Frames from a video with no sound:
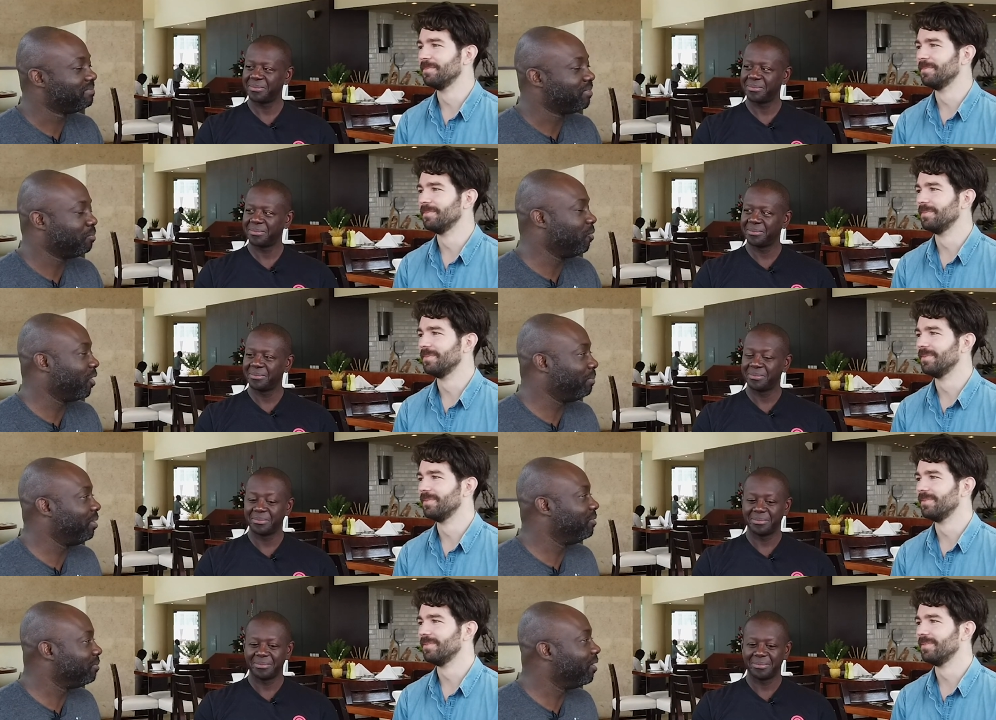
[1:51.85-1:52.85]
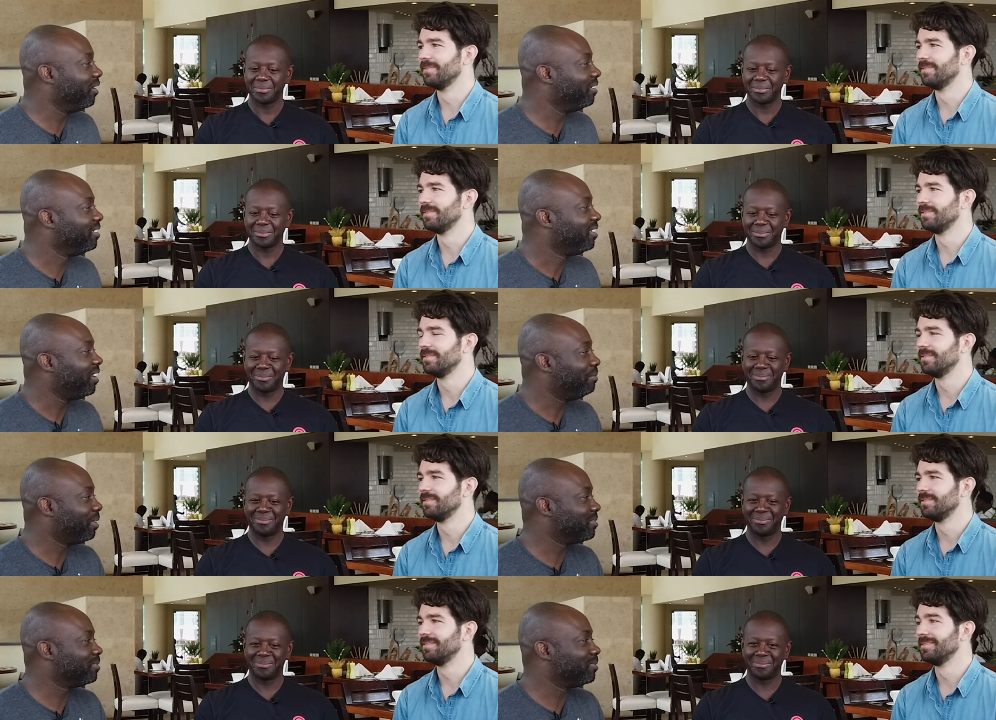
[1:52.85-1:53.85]
Speaker 1: the program didn't run uh,
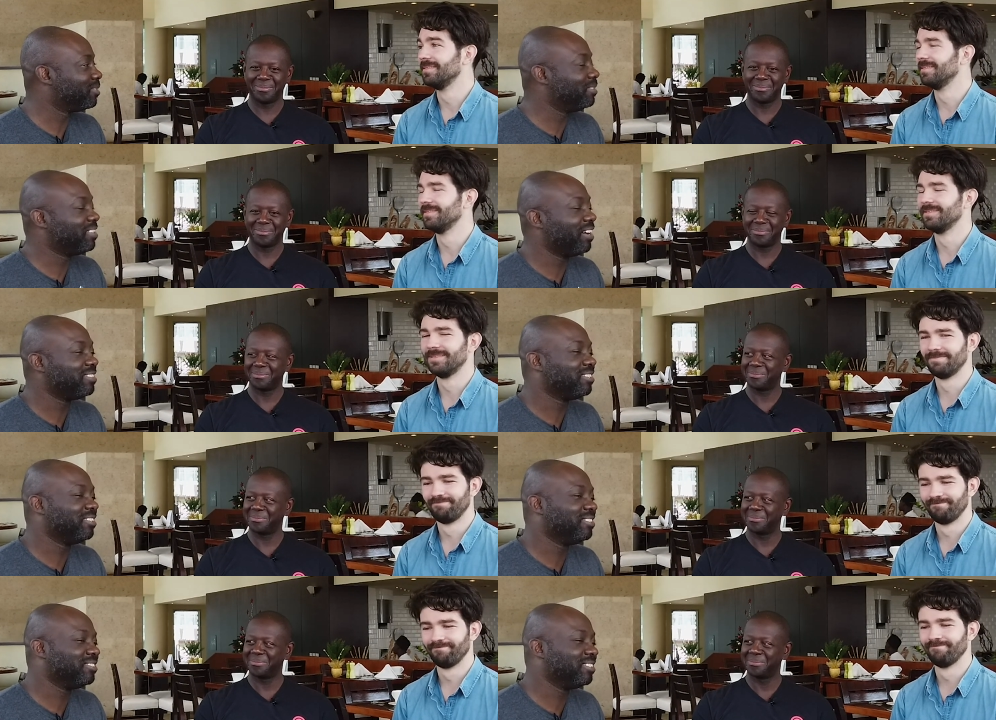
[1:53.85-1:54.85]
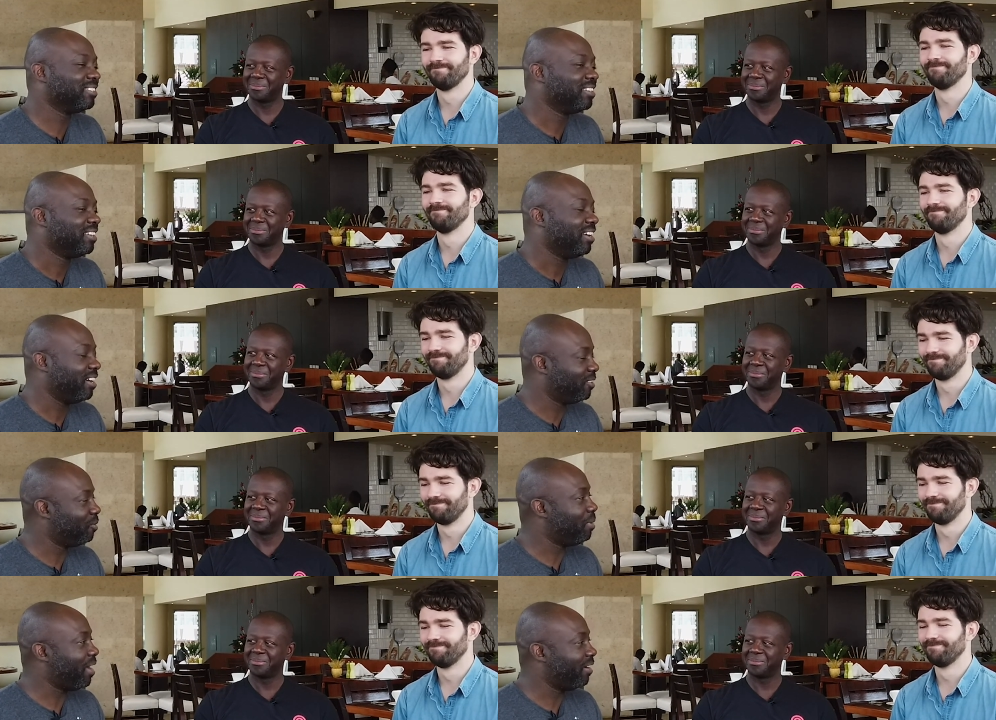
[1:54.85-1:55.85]
because there were syntax errors, and I had to
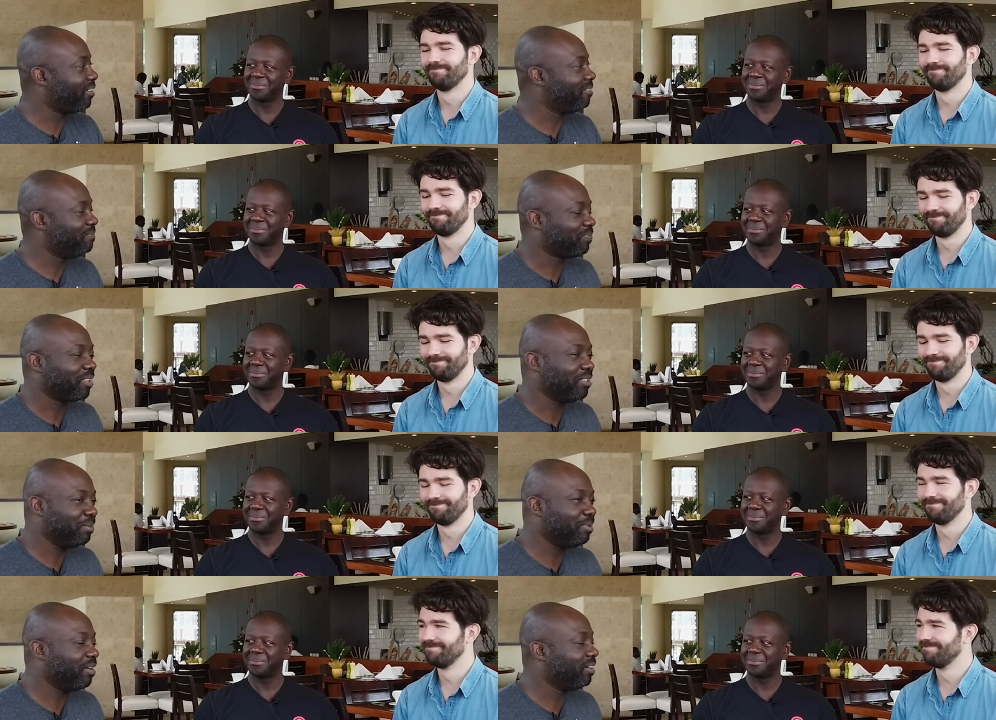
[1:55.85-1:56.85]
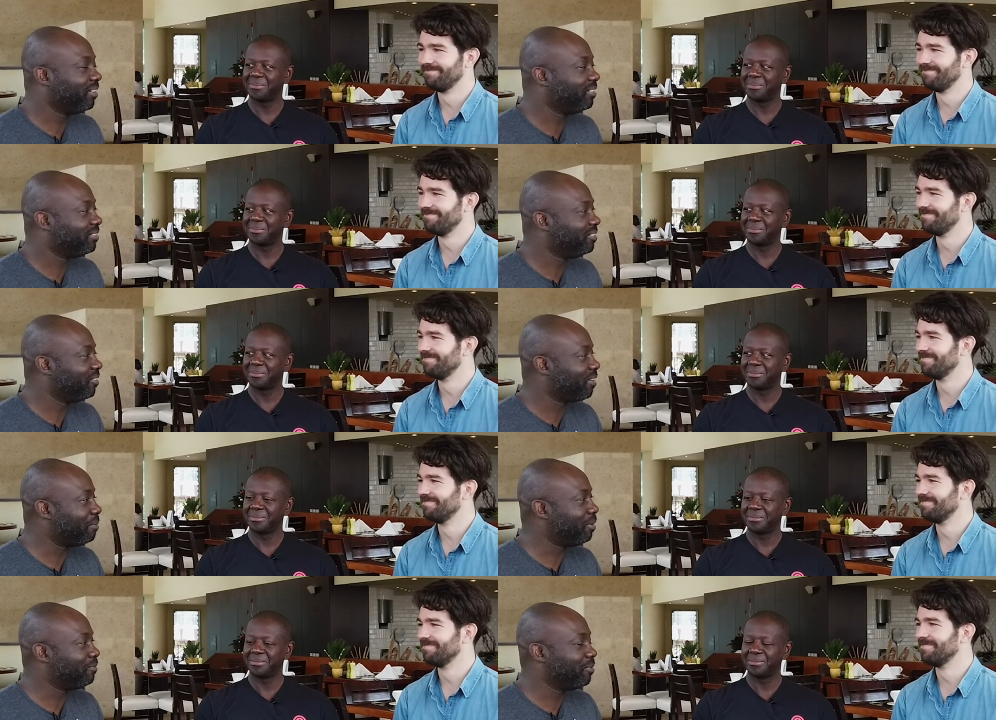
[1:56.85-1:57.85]
go back and debug, and you know,
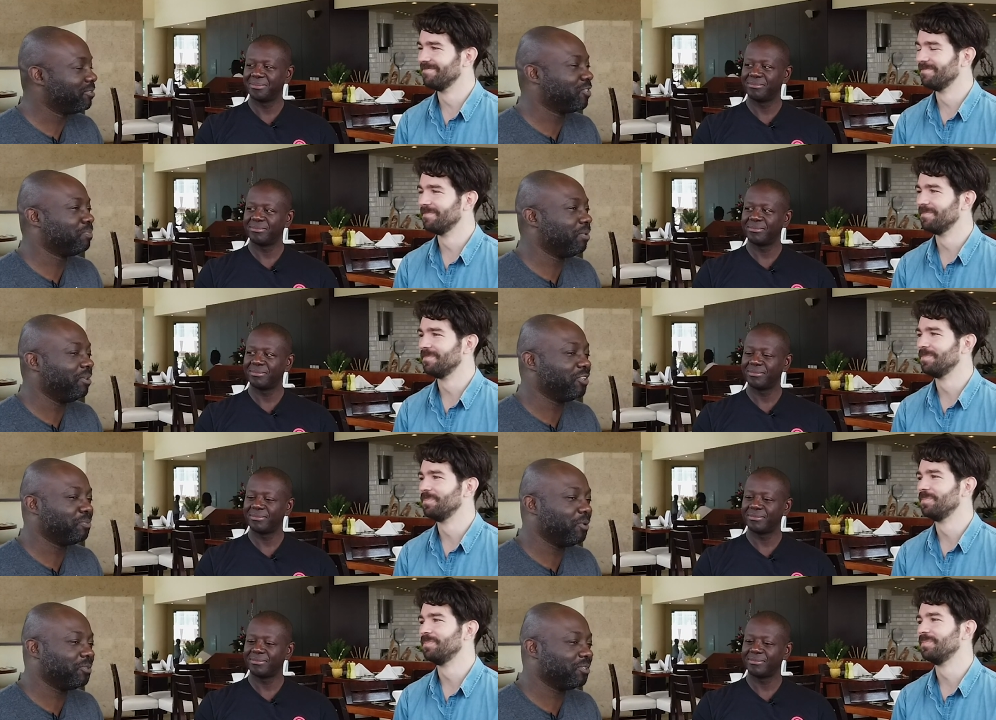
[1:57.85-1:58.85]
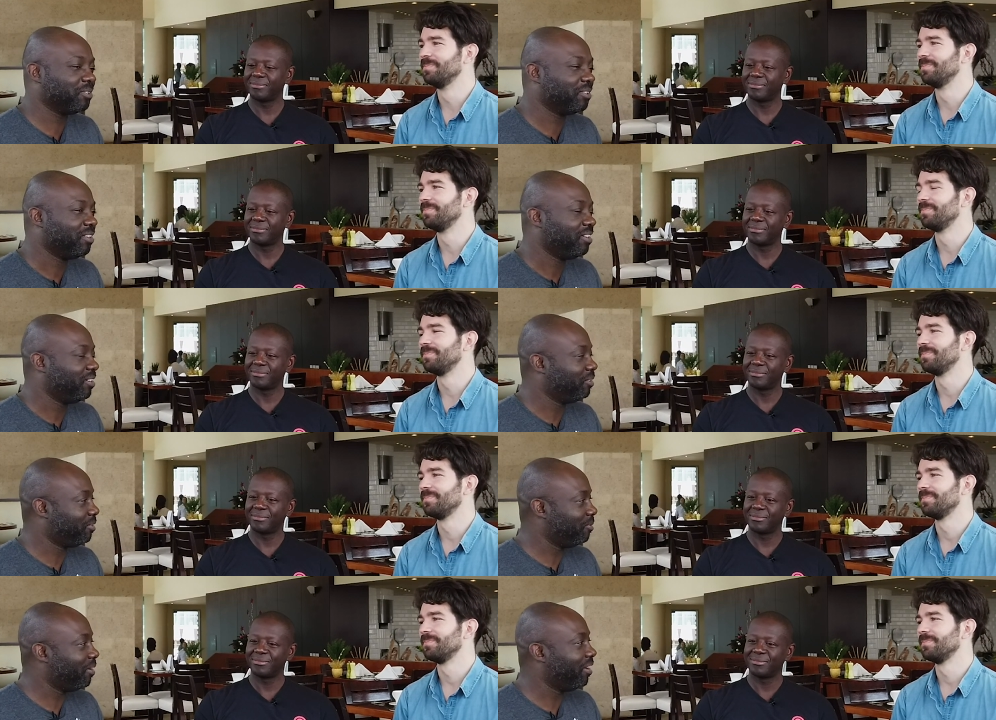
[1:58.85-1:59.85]
got my first exp exposure to you know,
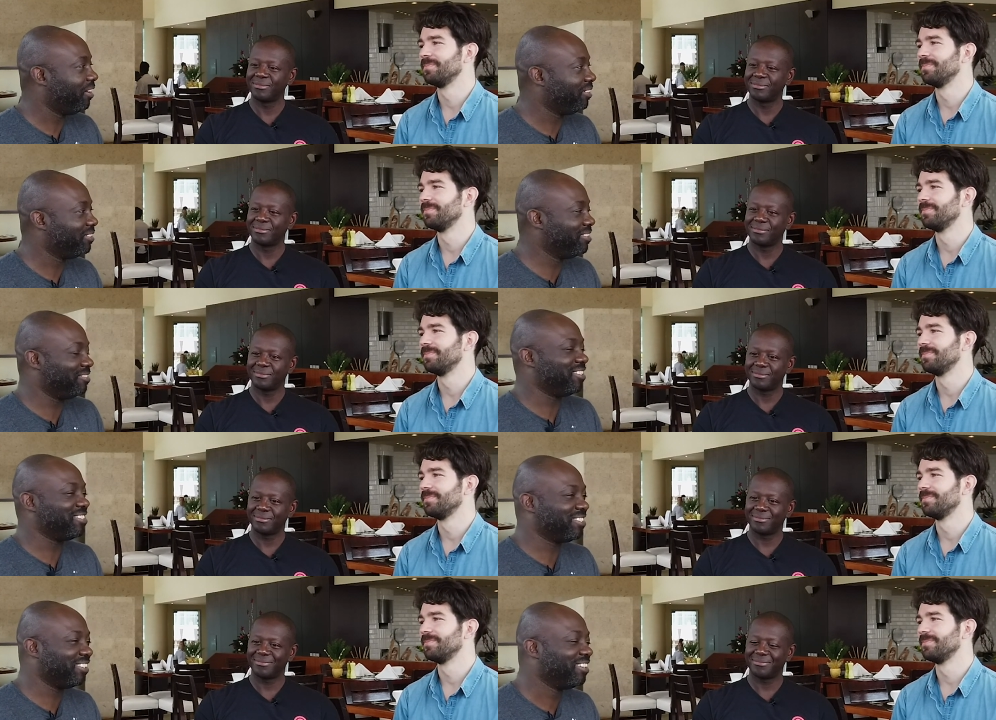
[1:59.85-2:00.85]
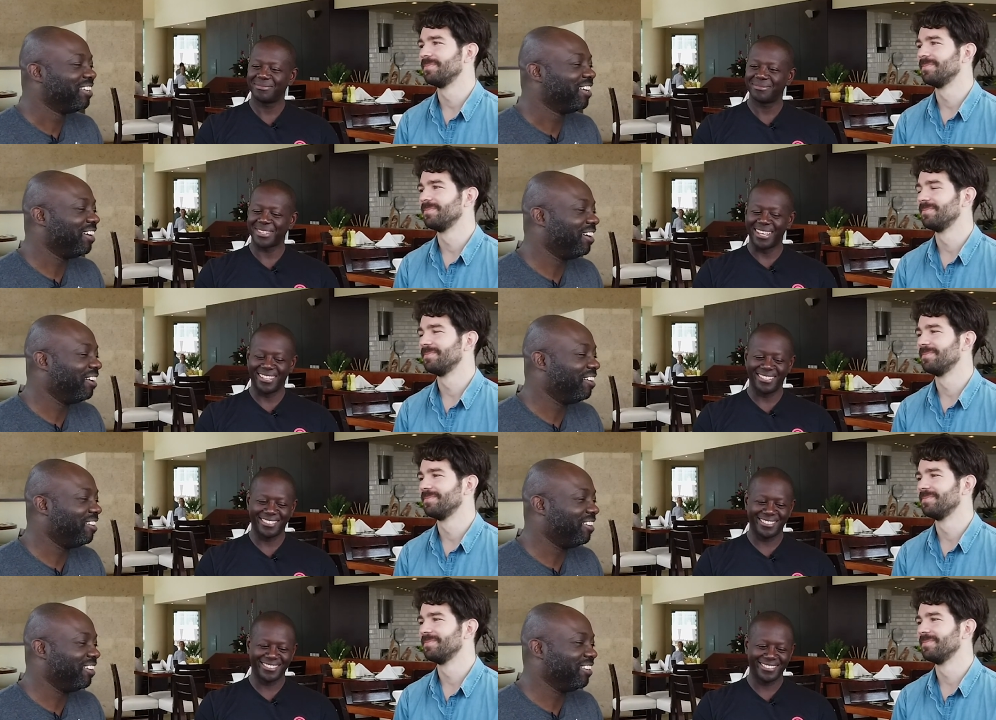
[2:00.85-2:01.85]
Q A and, and testing uh,
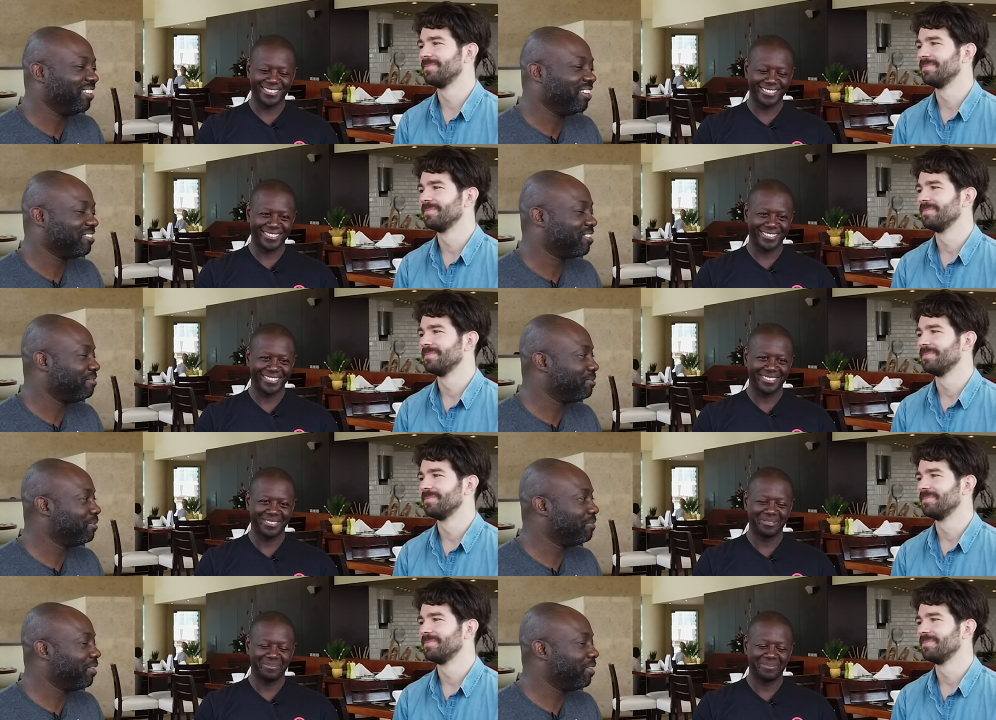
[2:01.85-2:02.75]
on uh, software